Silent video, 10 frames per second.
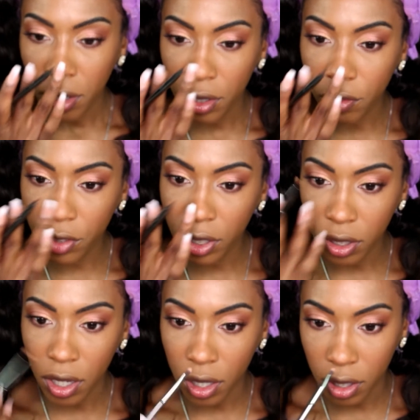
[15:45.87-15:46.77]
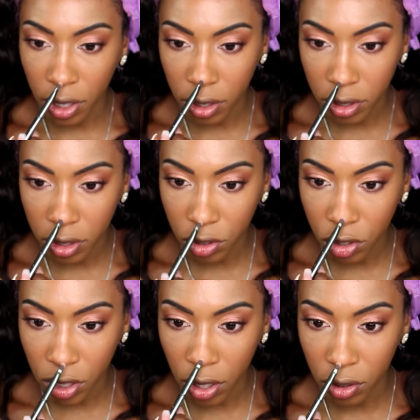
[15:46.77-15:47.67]
Her freaking highlighters and
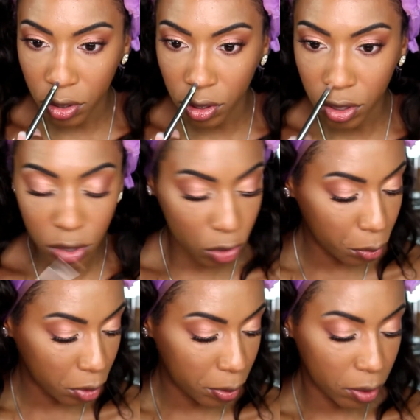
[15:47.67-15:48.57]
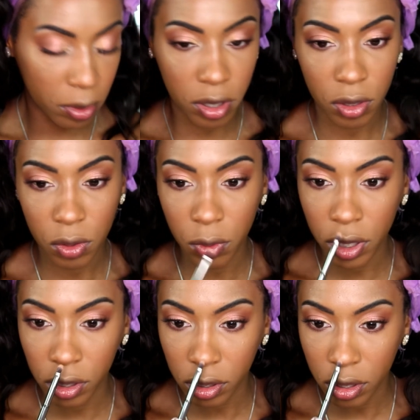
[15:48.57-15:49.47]
shadows are super pigmented as
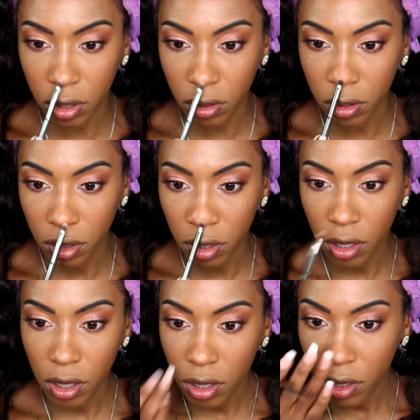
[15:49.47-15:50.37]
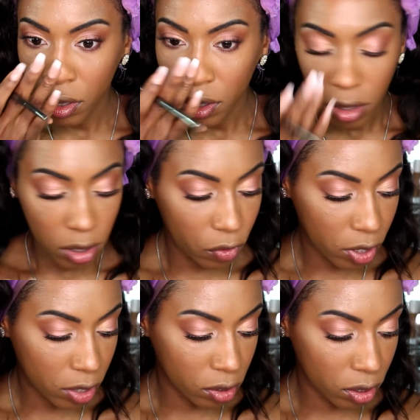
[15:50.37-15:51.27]
well. So if you
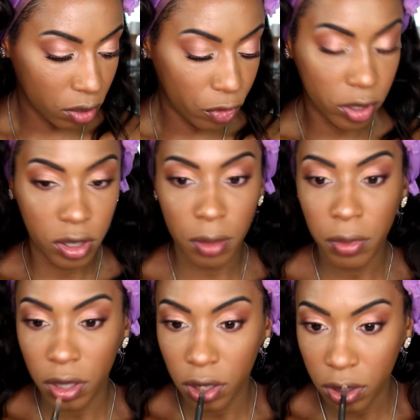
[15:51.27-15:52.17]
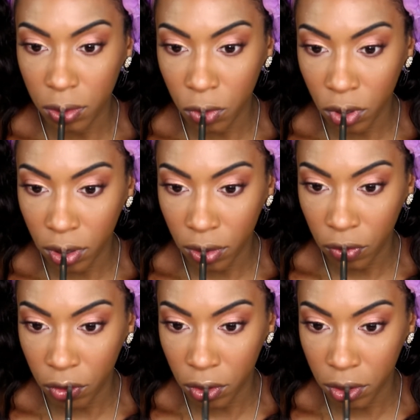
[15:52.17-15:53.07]
guys are looking for something that's more
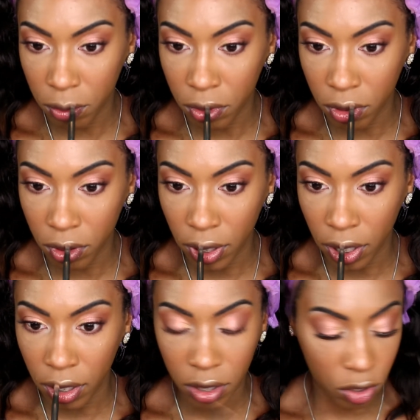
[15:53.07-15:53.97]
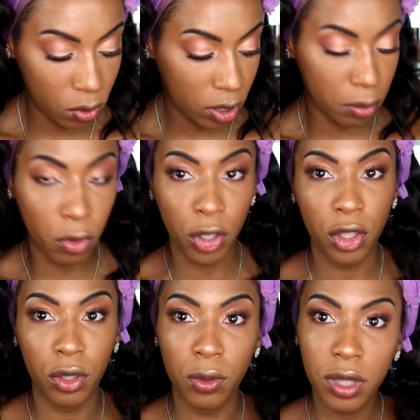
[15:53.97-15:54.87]
affordable and you get more
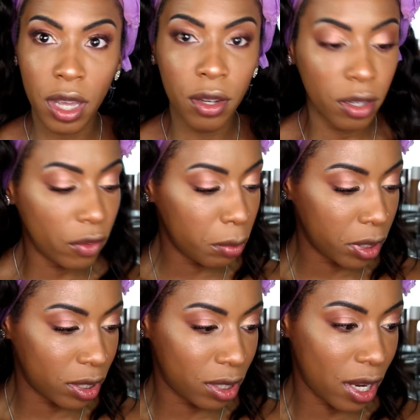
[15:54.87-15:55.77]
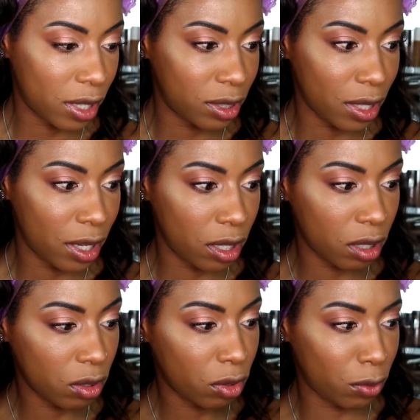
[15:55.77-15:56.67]
use out of it, because it has like
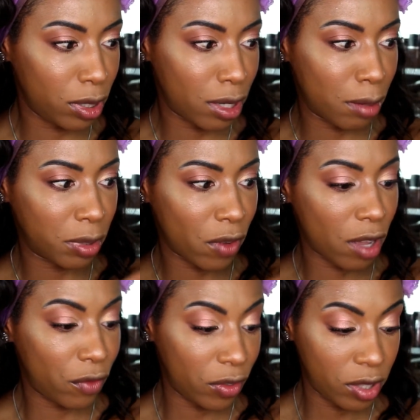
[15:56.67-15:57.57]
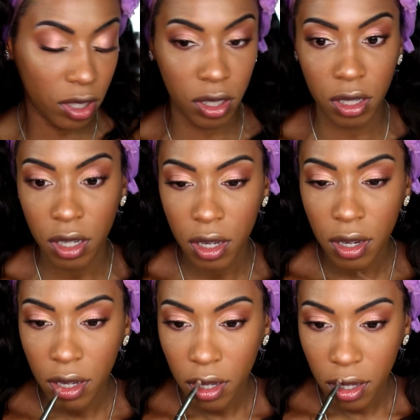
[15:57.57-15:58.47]
3 times 5, 15
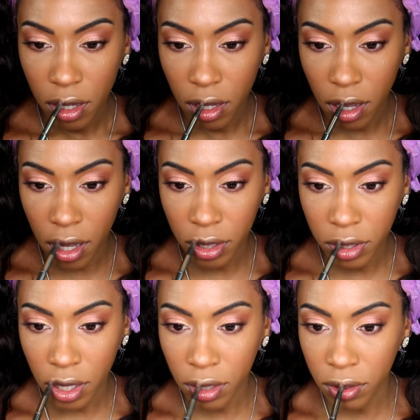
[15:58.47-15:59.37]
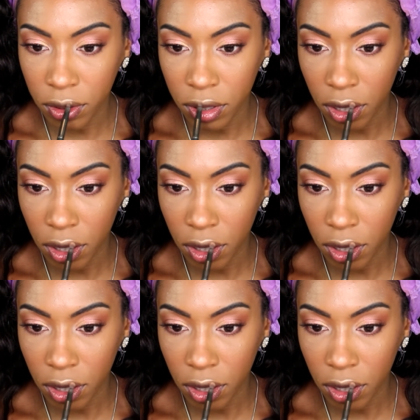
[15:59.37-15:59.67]
eyeshadows